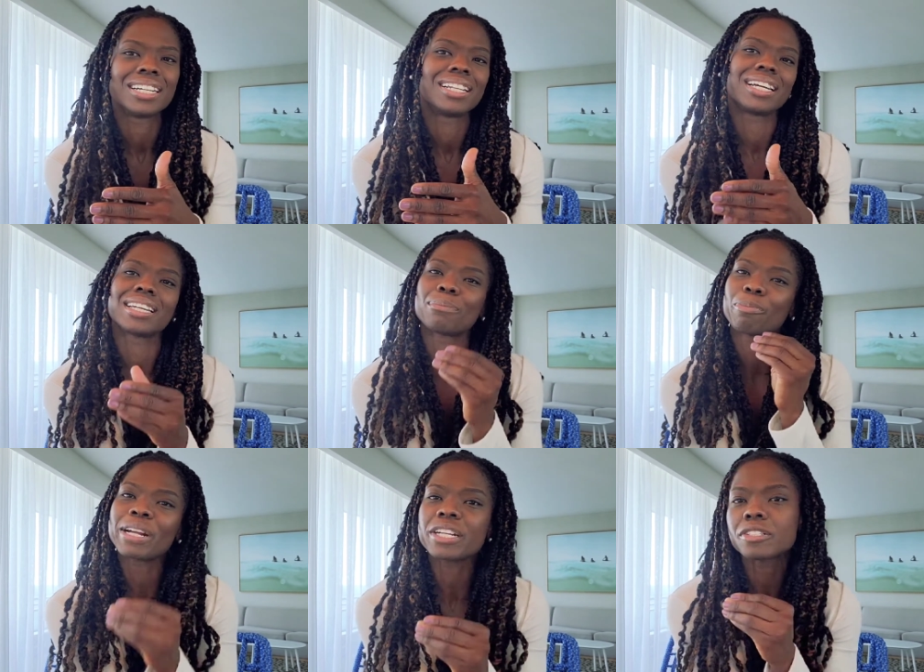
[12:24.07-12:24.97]
Like
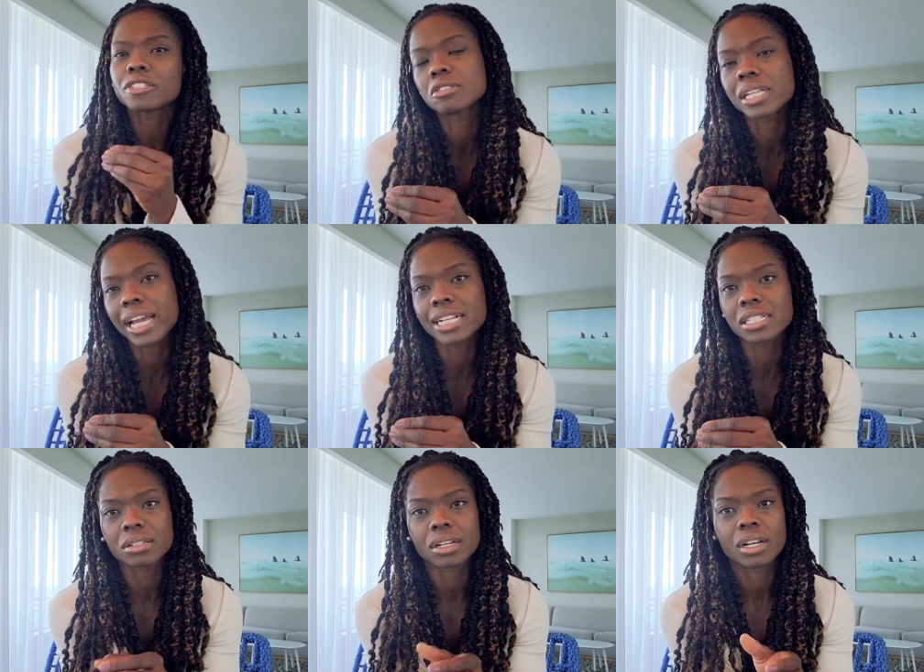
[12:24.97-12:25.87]
bring your suitcase
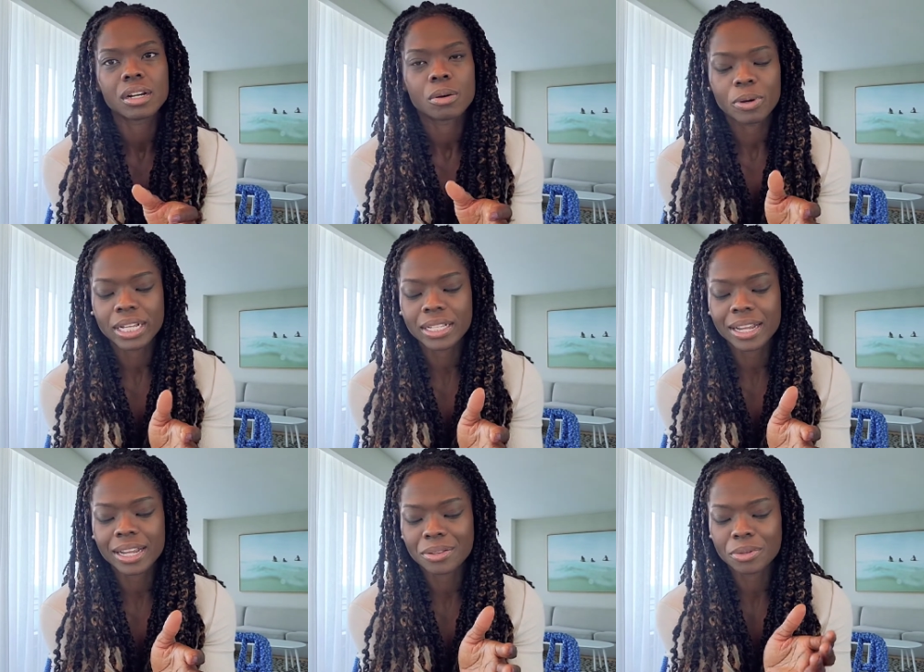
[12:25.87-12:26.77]
with
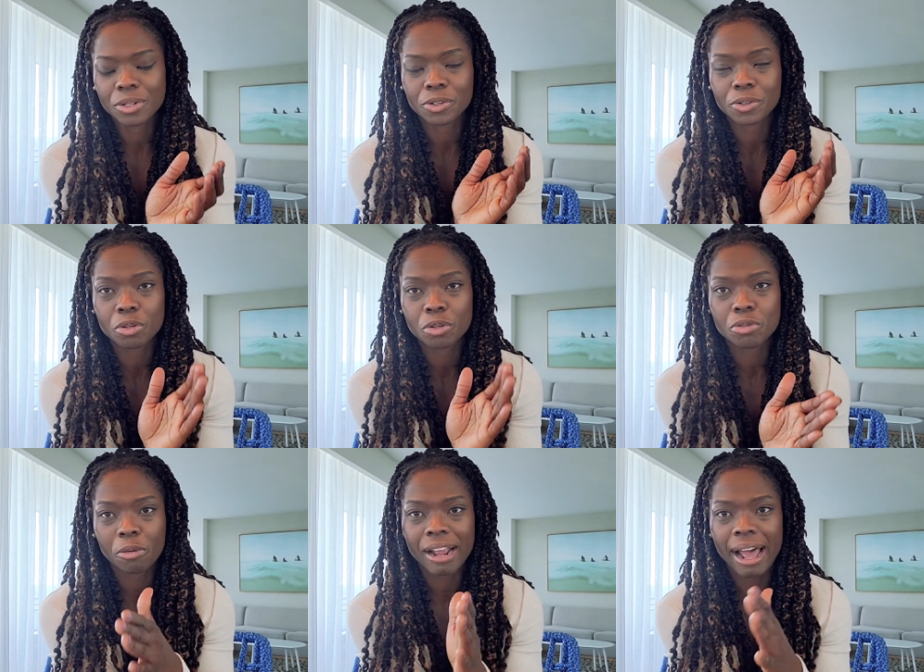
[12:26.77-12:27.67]
you know two or
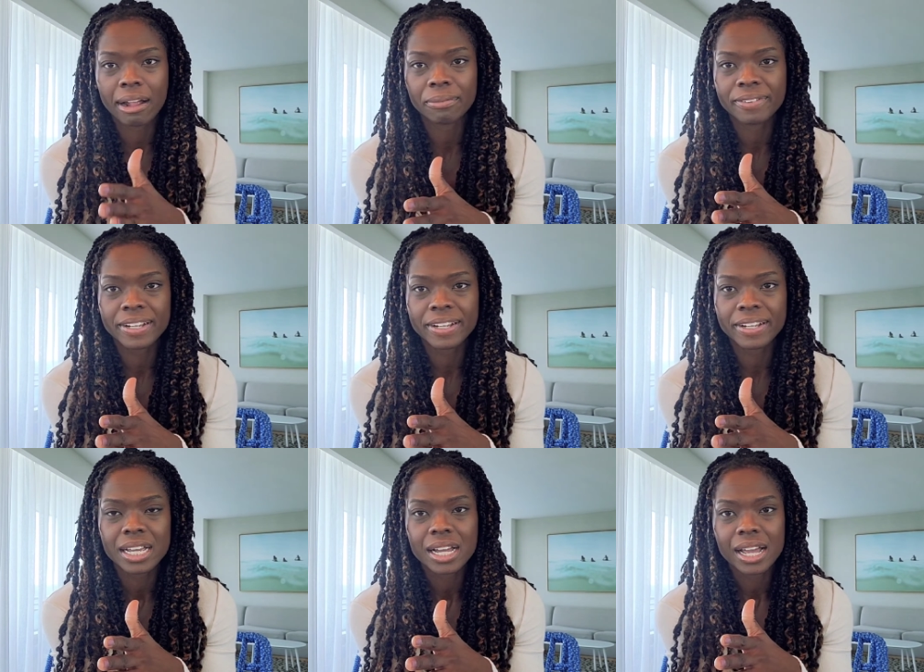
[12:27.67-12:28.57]
three
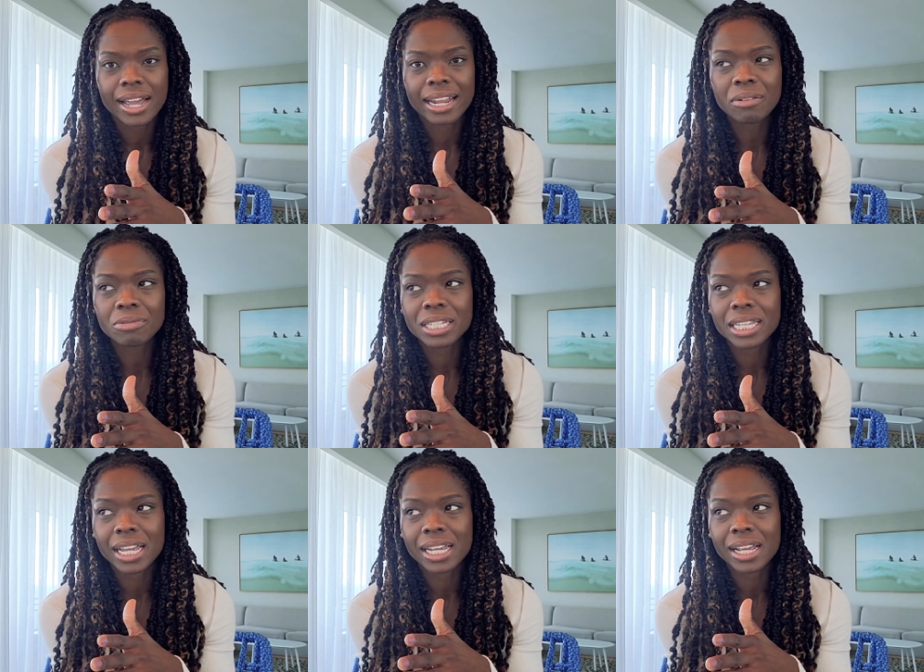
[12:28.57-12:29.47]
outfits. And I would
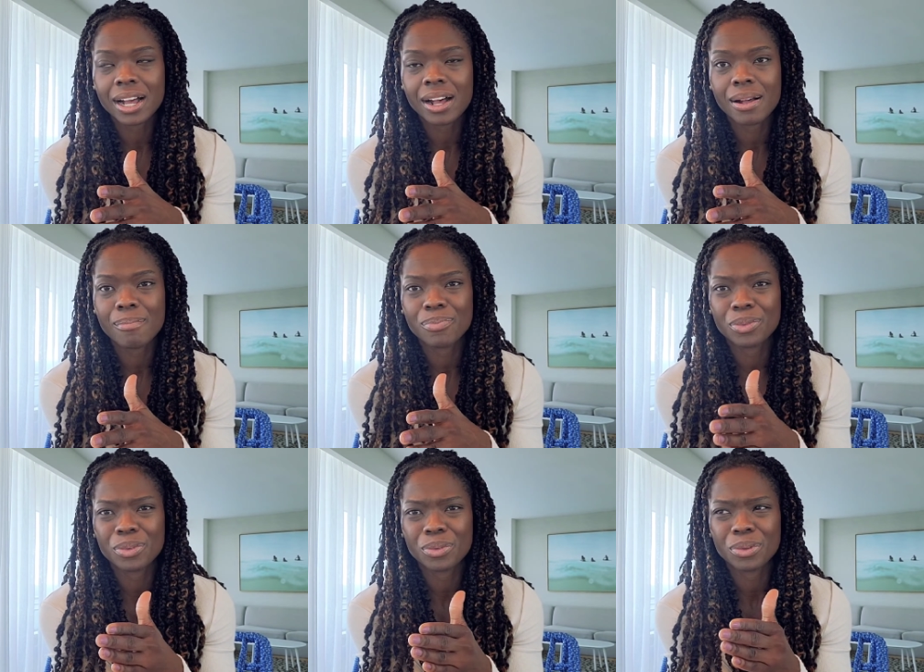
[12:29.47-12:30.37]
say, um,
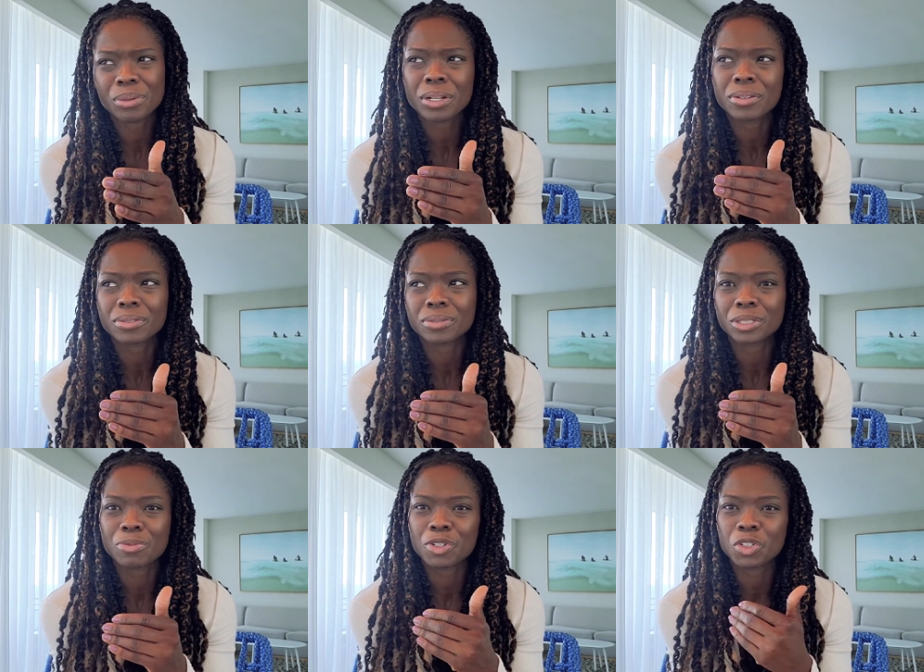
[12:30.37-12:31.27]
you know,
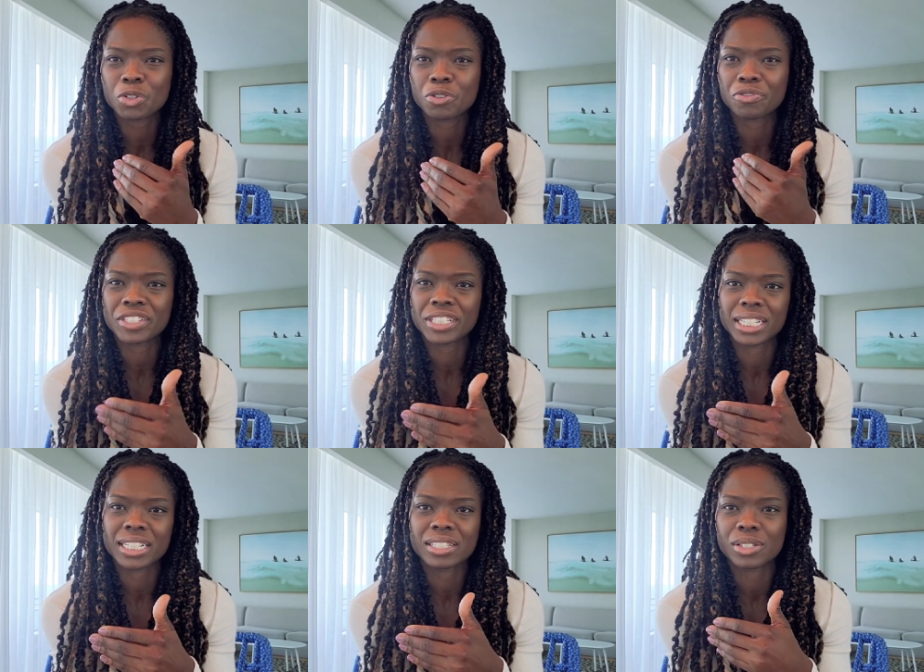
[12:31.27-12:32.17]
you want to show your
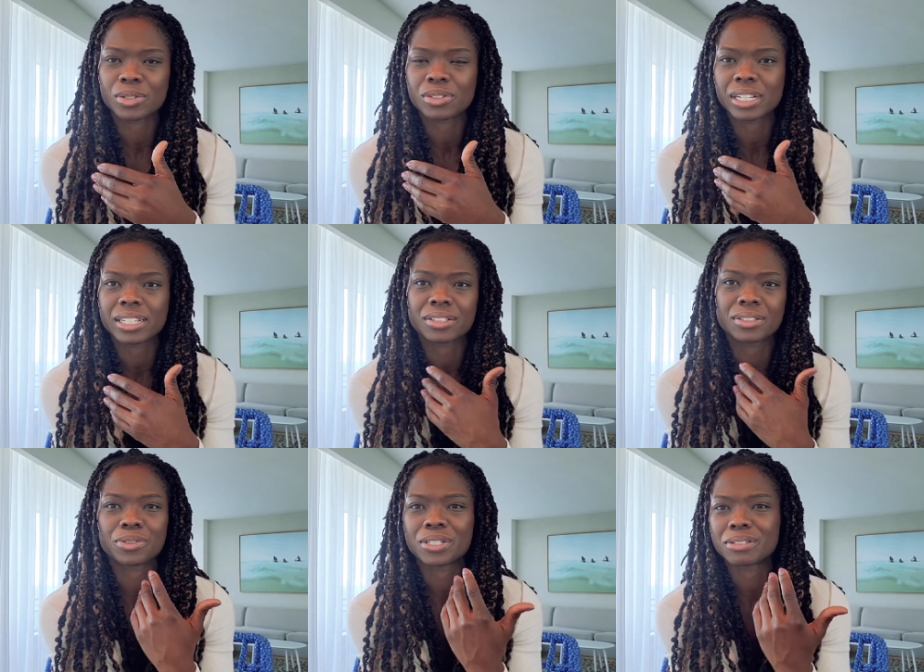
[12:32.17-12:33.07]
physique, so like
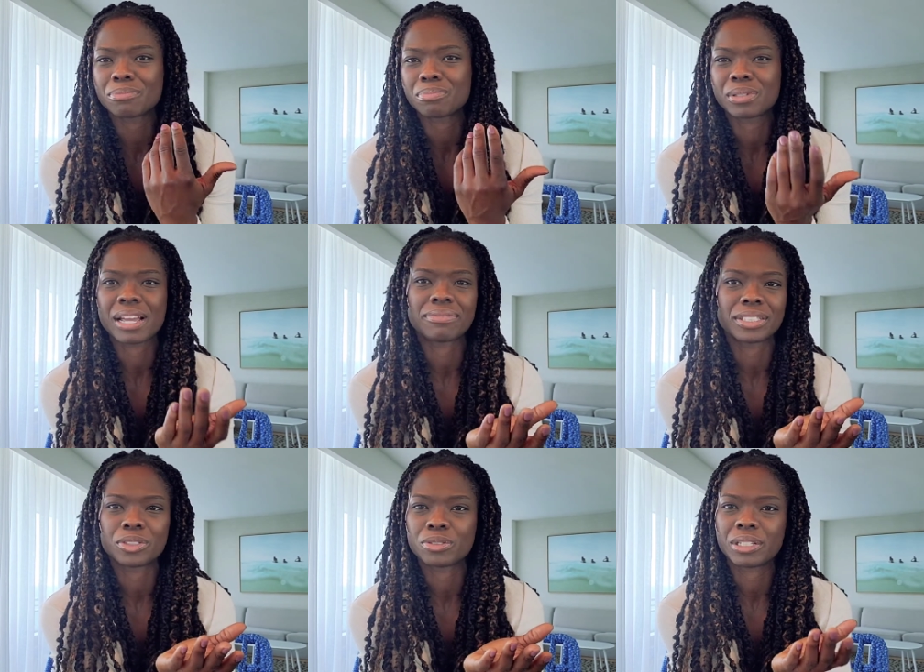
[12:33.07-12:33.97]
you can
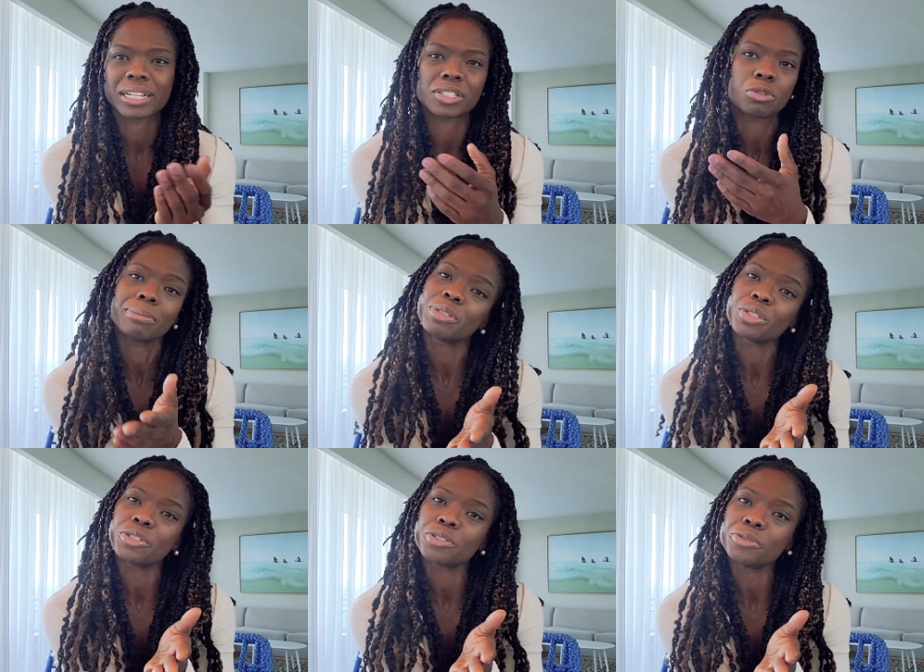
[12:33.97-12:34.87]
definitely do like a
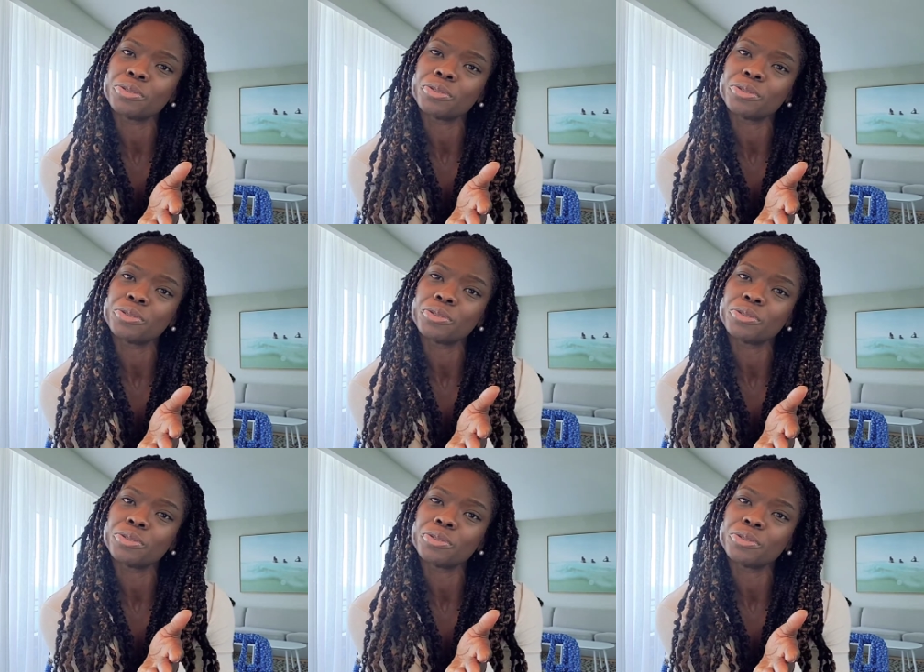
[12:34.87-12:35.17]
swimsuit.